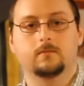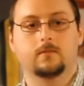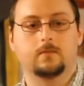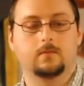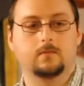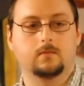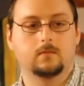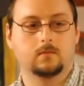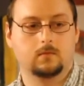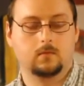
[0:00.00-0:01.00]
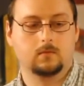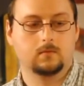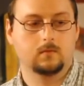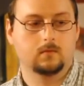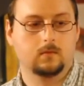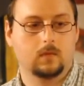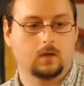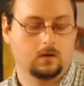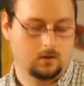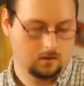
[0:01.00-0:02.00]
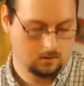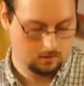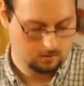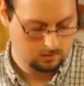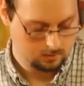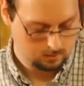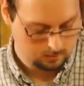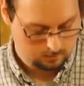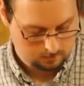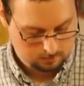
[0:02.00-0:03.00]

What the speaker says: Nobody speaks.